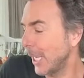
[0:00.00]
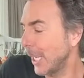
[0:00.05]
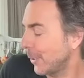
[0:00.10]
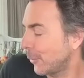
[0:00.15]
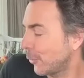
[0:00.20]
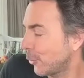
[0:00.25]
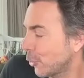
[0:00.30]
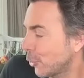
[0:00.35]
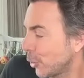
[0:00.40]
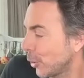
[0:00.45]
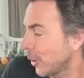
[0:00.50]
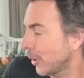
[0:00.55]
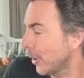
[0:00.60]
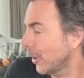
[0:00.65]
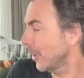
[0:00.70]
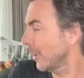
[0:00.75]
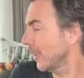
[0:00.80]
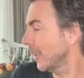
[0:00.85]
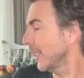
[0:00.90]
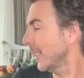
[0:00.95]
it
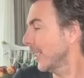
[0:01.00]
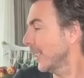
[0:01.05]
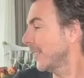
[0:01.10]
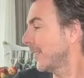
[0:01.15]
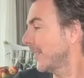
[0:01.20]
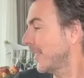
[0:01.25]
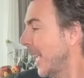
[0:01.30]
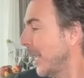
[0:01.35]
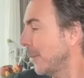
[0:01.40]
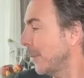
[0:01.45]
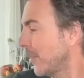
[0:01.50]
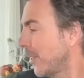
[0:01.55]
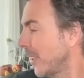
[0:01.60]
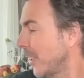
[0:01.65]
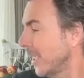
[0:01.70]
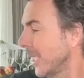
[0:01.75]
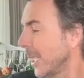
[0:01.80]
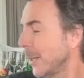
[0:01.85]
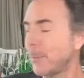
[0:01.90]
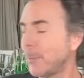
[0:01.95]
sure escapes the
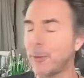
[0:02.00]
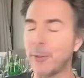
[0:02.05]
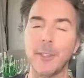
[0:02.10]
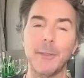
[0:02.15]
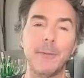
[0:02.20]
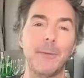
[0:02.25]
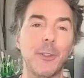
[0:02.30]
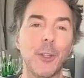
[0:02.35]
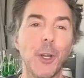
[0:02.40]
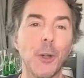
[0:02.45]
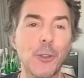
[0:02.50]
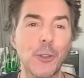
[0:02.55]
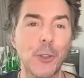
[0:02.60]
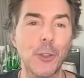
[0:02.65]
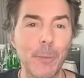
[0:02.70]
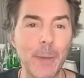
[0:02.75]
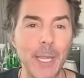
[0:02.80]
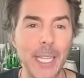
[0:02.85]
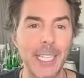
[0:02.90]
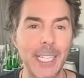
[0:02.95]
lips of
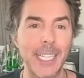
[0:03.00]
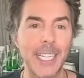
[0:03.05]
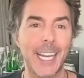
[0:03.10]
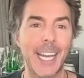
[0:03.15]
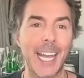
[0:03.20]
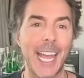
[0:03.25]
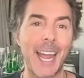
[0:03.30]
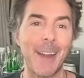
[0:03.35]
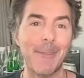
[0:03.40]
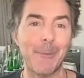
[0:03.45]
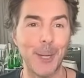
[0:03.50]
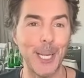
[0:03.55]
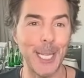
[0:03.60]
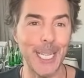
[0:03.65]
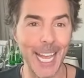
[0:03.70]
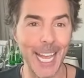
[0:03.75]
social media every